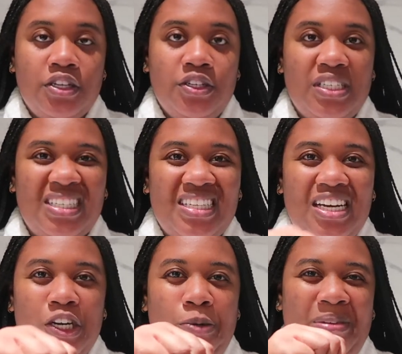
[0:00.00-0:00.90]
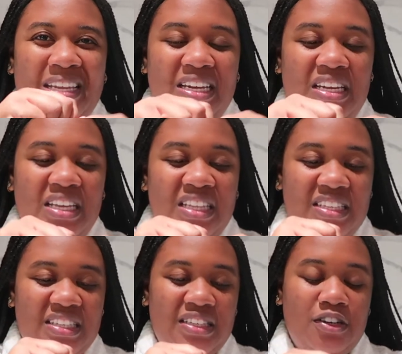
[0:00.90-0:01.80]
you just open
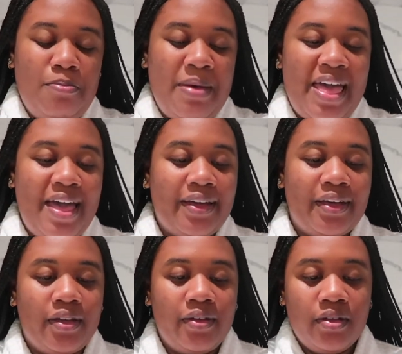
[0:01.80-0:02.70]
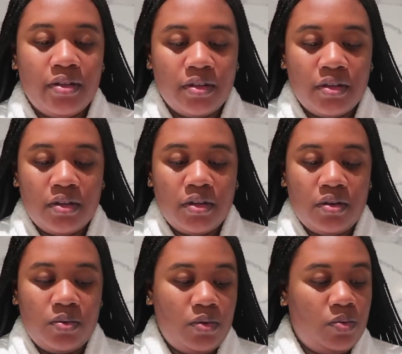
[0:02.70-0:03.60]
this little pack,
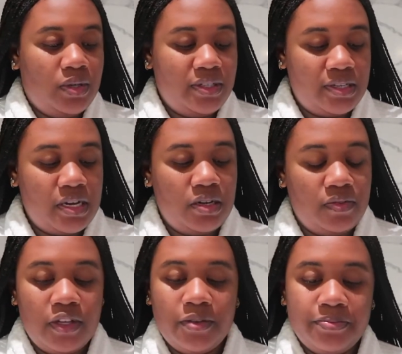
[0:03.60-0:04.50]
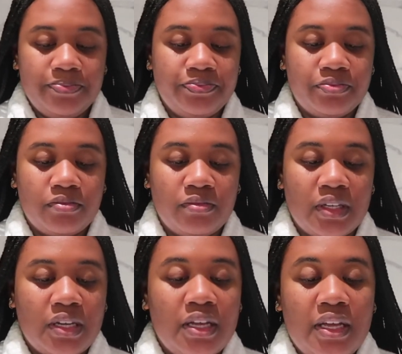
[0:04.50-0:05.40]
or one side of it,
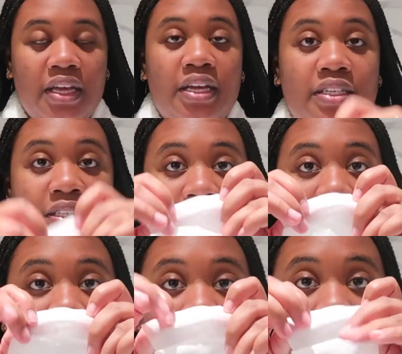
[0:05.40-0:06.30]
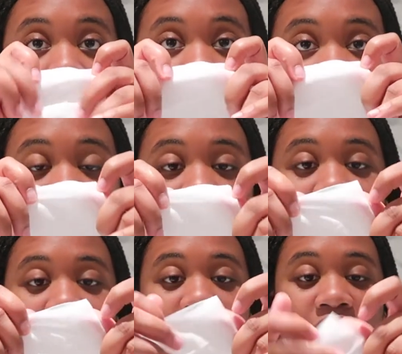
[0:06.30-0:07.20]
and it's like a little sheet
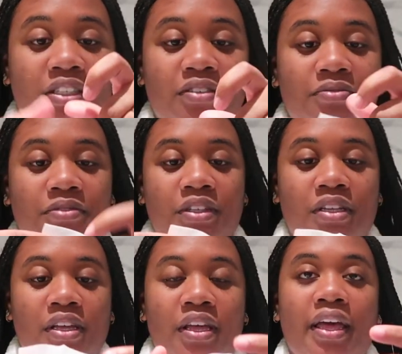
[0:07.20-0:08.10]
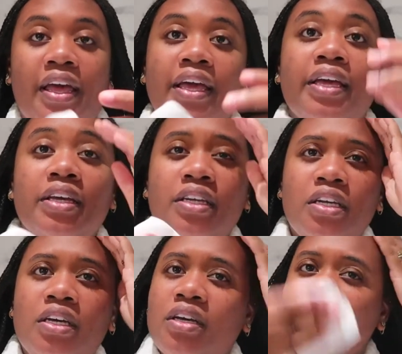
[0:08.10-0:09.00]
in here.
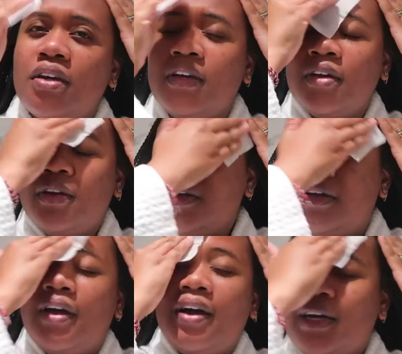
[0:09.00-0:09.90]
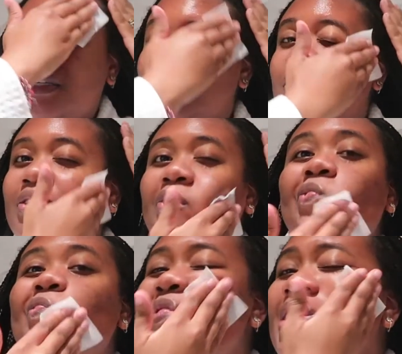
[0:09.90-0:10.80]
And I just
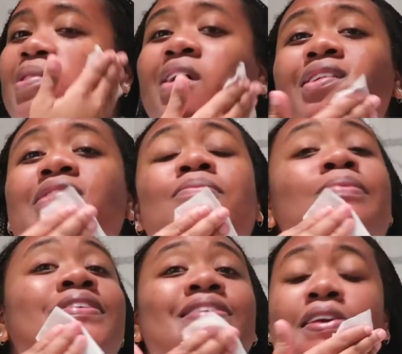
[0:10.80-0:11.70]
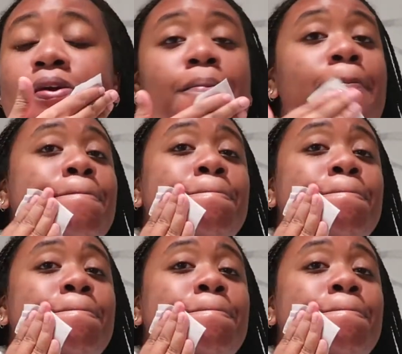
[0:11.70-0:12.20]
rub it all over my skin.